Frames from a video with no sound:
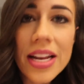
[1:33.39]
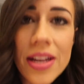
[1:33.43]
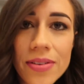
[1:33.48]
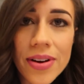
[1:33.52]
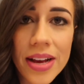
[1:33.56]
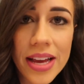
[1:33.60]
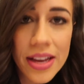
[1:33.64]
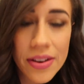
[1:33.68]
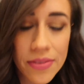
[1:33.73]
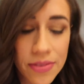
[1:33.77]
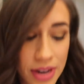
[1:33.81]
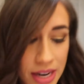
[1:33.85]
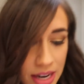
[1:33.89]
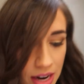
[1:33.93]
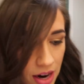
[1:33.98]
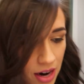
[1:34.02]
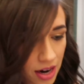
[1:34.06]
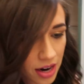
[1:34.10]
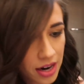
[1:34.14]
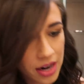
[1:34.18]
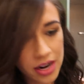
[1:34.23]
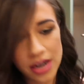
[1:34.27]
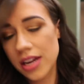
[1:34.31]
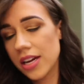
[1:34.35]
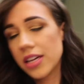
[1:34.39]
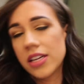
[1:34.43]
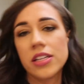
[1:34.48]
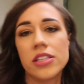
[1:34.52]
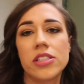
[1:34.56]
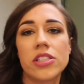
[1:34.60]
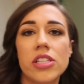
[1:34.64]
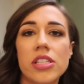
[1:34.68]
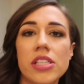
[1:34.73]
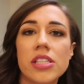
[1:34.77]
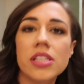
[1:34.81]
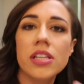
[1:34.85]
anyway, we are
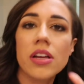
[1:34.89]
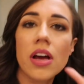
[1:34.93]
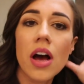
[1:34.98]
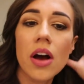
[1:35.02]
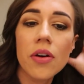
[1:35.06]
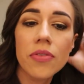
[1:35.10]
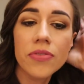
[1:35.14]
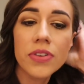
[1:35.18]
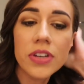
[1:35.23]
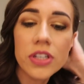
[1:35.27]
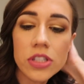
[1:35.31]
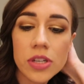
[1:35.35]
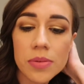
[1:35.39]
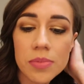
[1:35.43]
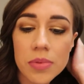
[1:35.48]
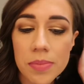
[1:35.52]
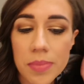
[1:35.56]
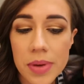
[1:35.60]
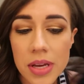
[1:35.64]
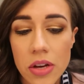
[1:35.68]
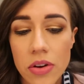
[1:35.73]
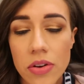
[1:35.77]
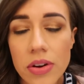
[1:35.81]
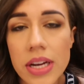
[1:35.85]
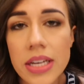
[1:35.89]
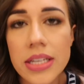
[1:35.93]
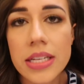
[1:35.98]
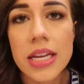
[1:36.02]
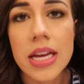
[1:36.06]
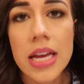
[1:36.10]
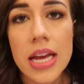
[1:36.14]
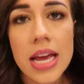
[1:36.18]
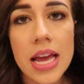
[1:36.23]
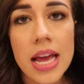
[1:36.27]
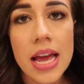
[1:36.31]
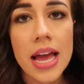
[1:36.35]
just uh, finished up the meet and
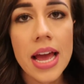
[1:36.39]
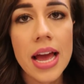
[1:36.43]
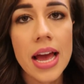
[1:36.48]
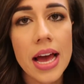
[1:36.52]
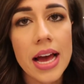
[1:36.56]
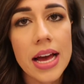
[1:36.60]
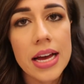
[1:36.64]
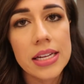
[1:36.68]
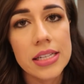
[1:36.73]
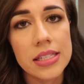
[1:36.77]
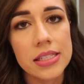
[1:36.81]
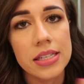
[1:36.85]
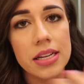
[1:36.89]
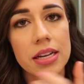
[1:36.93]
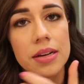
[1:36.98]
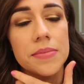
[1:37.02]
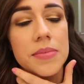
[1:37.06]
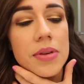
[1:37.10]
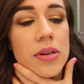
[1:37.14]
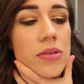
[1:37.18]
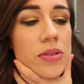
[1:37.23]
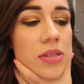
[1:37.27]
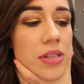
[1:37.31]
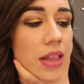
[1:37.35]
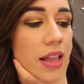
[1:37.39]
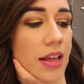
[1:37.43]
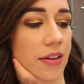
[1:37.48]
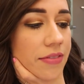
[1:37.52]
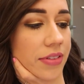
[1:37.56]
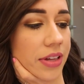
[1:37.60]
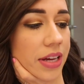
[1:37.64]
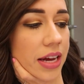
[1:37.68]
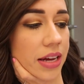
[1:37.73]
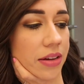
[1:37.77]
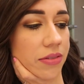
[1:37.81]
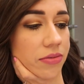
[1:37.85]
greet, and um, it was
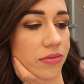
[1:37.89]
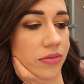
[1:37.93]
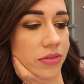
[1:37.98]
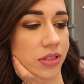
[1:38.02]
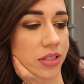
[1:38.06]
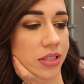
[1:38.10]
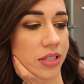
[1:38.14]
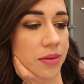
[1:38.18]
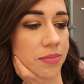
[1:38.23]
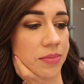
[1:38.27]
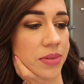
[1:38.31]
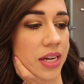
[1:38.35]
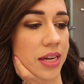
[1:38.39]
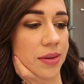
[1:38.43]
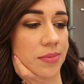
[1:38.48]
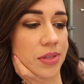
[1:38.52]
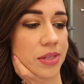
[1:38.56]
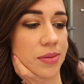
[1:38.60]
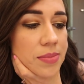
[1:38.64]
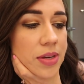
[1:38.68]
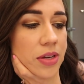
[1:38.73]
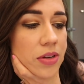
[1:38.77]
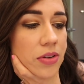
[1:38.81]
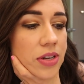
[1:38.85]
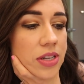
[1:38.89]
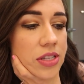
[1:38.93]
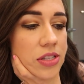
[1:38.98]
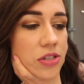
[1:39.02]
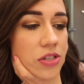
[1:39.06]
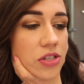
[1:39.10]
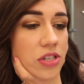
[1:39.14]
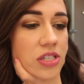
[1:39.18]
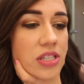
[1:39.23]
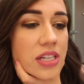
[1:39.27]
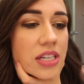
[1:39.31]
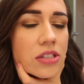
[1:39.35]
lovely. I sometimes the meet and
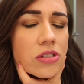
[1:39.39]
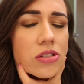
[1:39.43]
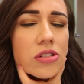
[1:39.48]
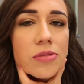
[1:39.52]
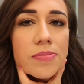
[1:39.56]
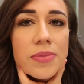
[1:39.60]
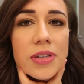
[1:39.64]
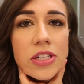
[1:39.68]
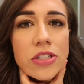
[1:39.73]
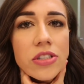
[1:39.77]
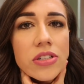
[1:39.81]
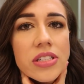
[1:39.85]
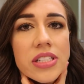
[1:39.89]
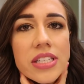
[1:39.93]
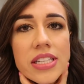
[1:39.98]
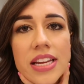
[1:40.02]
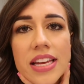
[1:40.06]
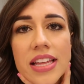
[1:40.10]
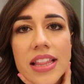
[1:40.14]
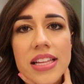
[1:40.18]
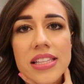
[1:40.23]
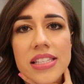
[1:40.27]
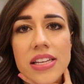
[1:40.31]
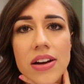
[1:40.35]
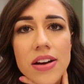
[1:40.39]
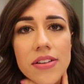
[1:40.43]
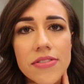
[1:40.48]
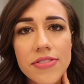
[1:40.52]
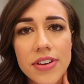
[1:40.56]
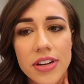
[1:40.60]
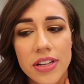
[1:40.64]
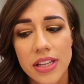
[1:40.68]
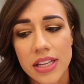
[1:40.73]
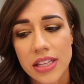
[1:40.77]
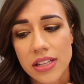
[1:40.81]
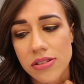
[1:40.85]
greets are just extra special, and today that's how I
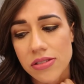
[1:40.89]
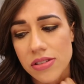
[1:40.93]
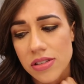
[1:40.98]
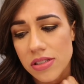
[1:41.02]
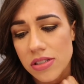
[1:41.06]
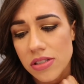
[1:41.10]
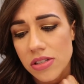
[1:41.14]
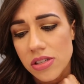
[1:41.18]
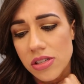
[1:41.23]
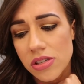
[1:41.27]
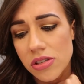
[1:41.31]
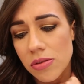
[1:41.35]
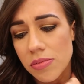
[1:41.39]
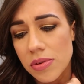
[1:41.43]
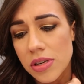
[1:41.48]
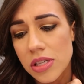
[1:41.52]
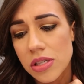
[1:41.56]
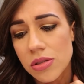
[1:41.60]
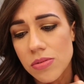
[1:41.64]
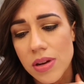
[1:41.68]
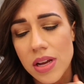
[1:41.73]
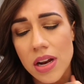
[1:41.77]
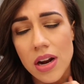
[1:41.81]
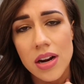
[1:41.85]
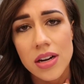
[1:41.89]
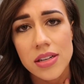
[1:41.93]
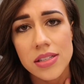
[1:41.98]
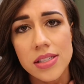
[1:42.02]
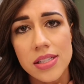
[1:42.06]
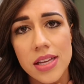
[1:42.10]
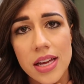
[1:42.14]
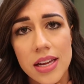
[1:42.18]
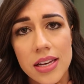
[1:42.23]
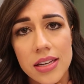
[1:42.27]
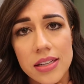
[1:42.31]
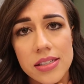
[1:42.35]
felt. Like there's just so many
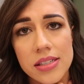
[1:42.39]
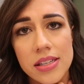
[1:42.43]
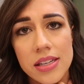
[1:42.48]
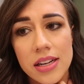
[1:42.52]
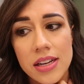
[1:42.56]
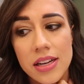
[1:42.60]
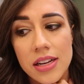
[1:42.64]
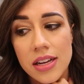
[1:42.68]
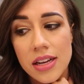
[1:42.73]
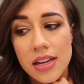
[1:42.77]
sweethearts, and